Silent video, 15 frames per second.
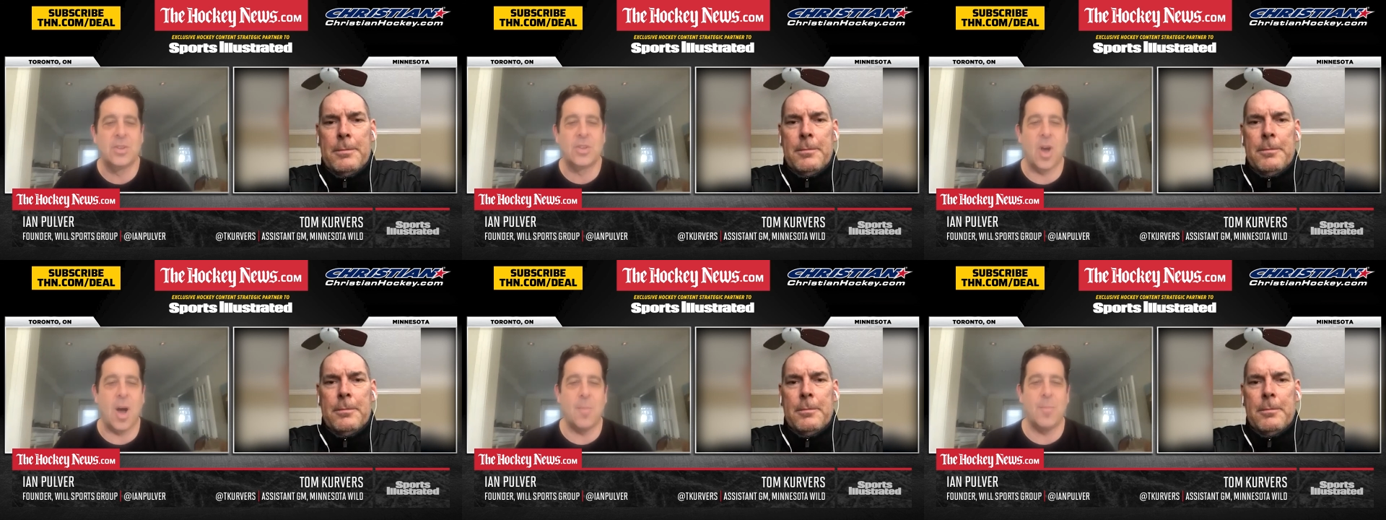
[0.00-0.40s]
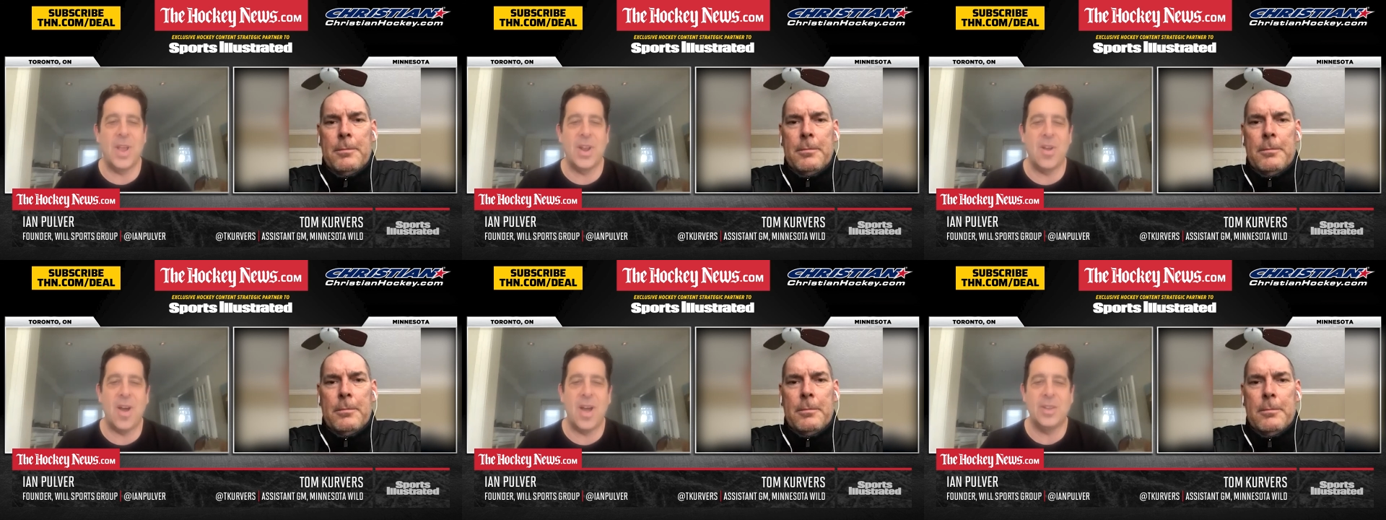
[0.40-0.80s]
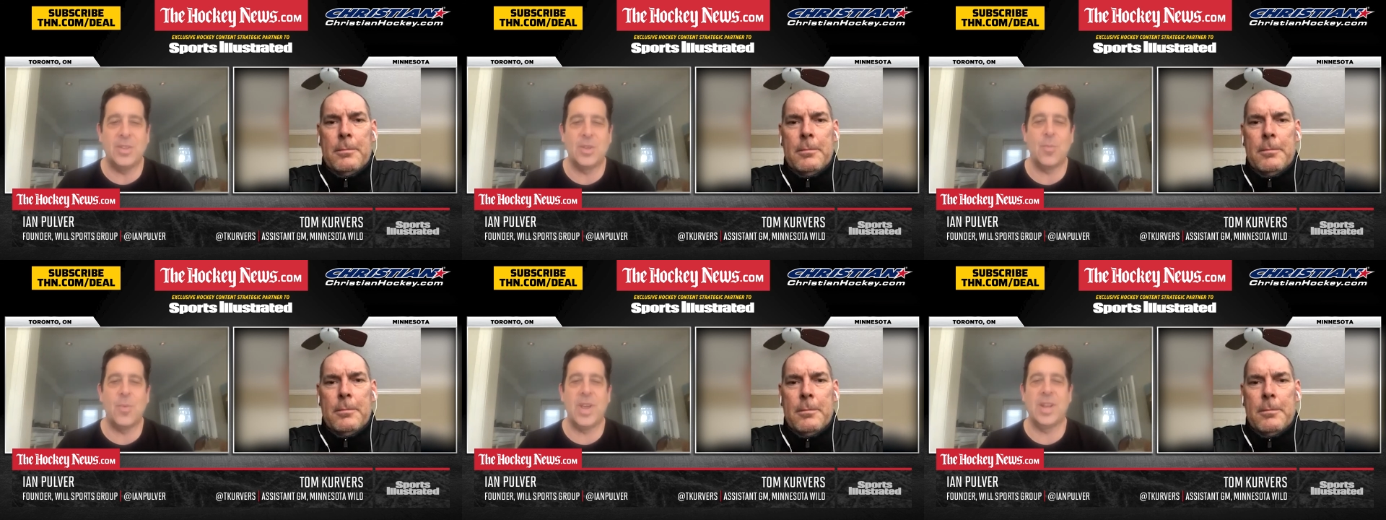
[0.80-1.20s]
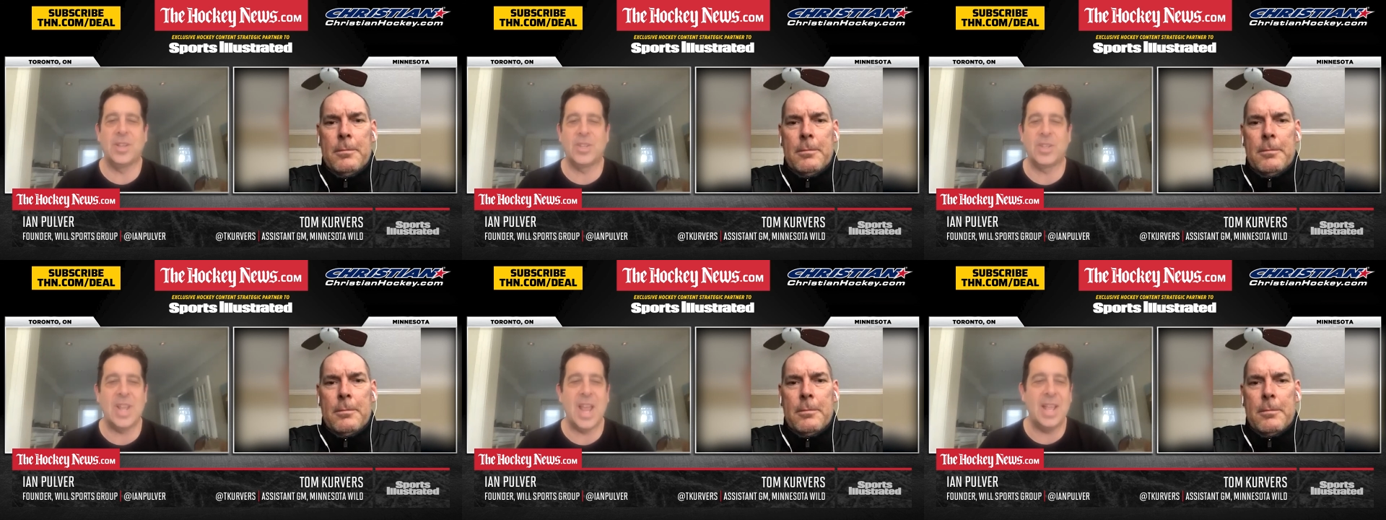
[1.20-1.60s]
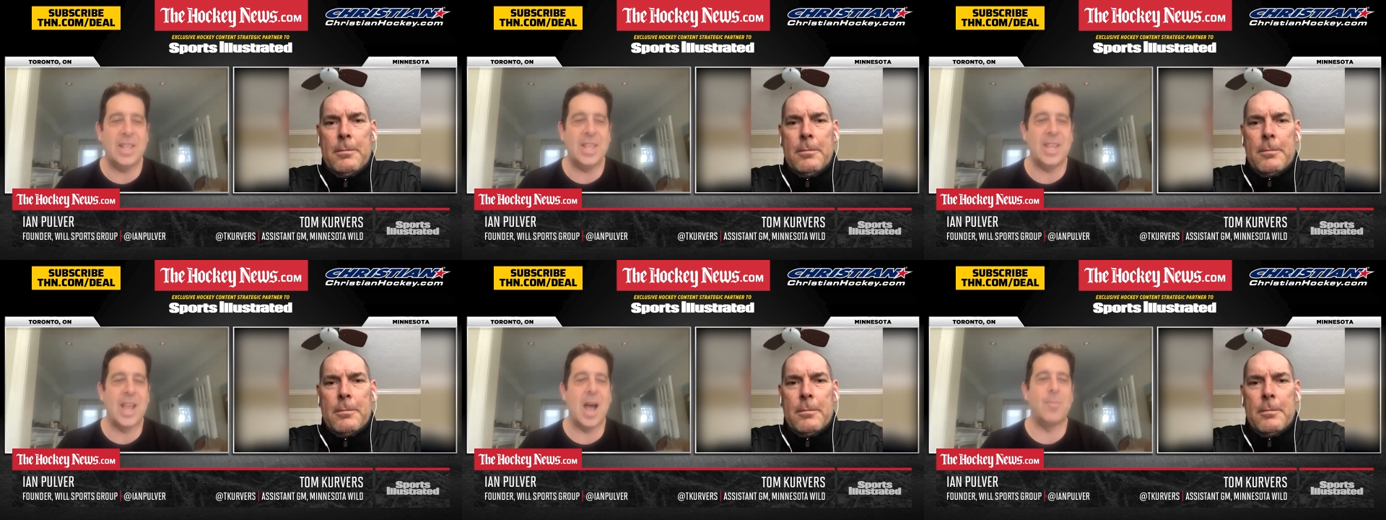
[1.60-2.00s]
Speaker 1: Tom went on to win a
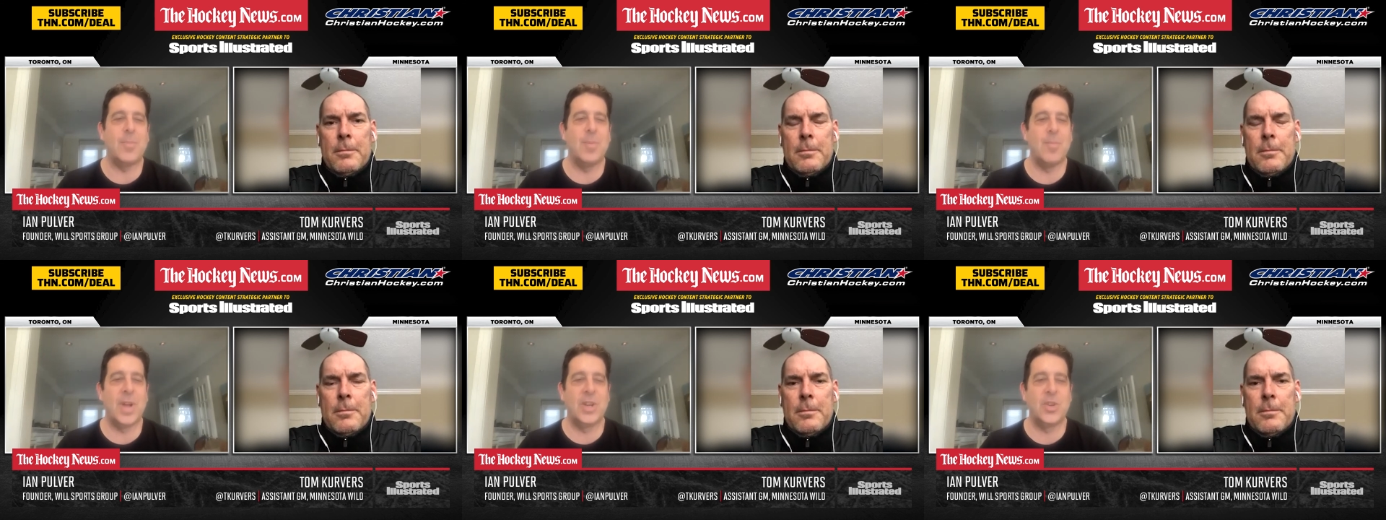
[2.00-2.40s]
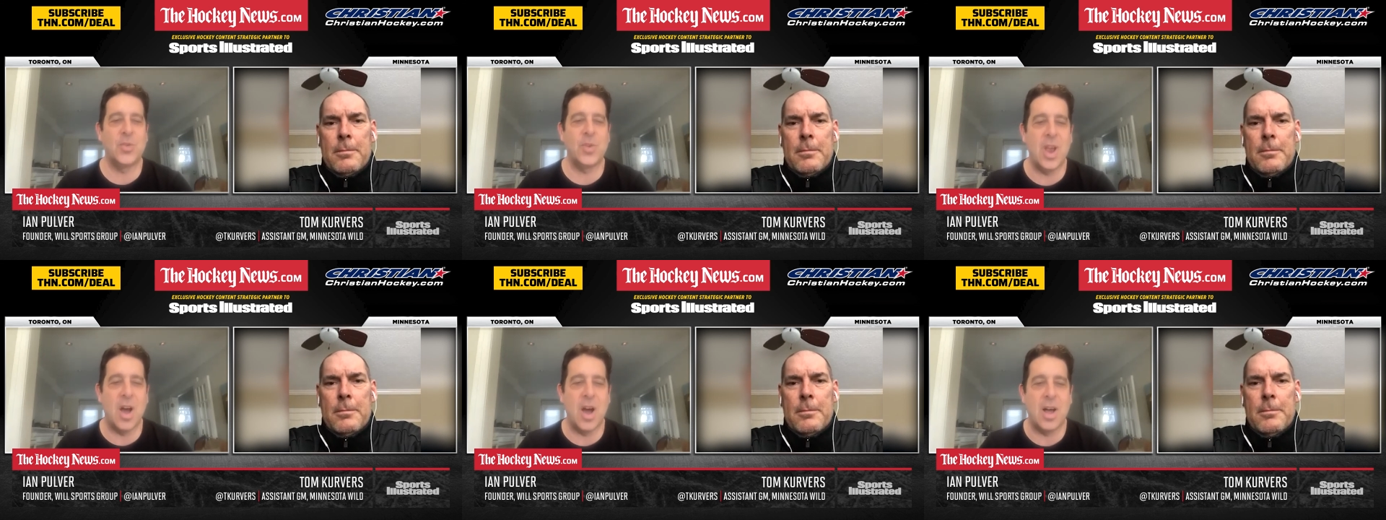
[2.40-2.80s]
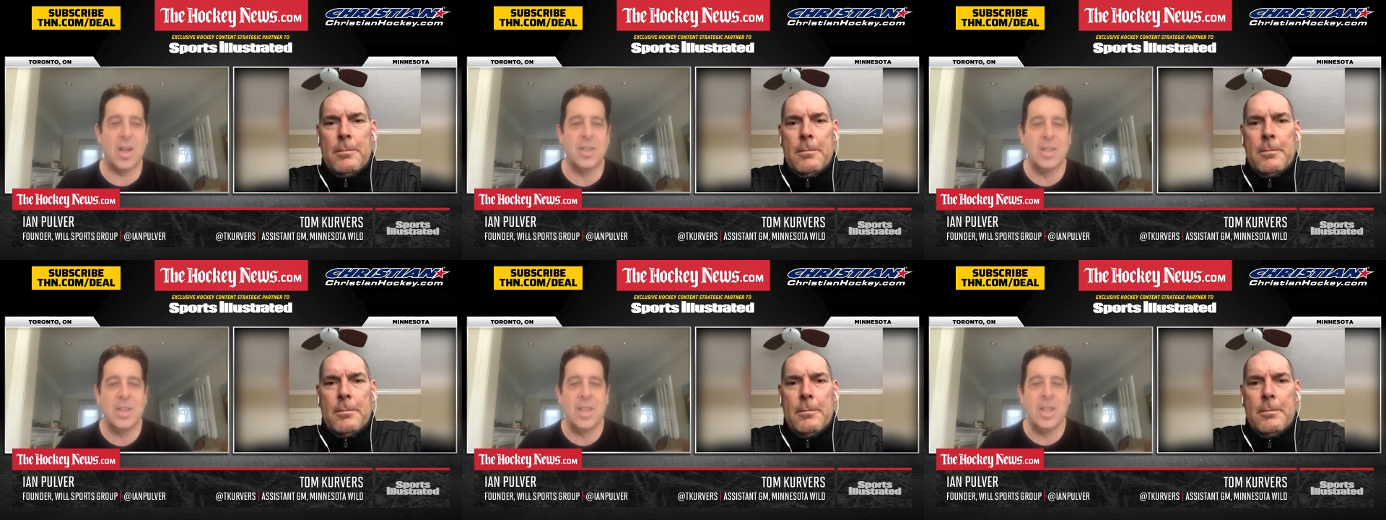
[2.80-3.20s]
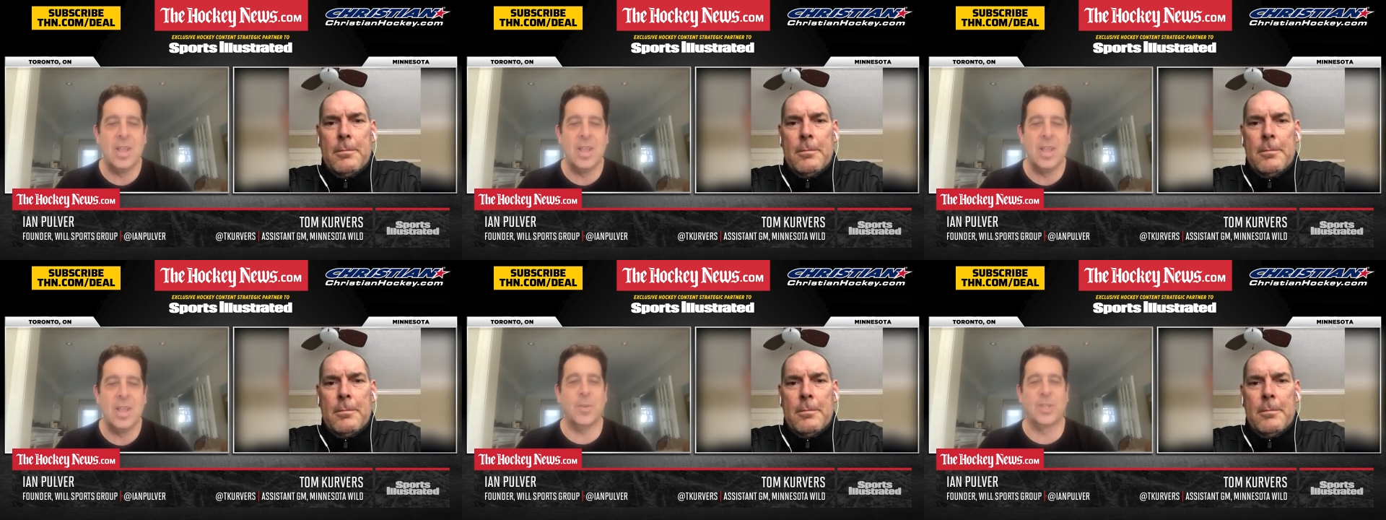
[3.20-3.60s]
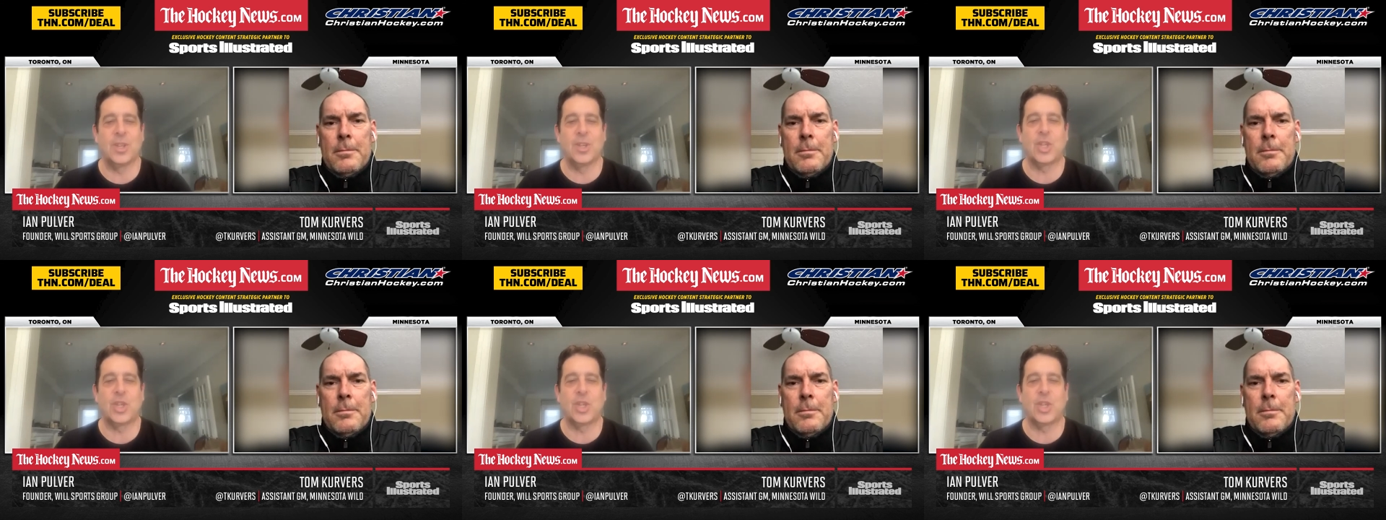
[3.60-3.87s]
Stanley Cup in Montreal. He was a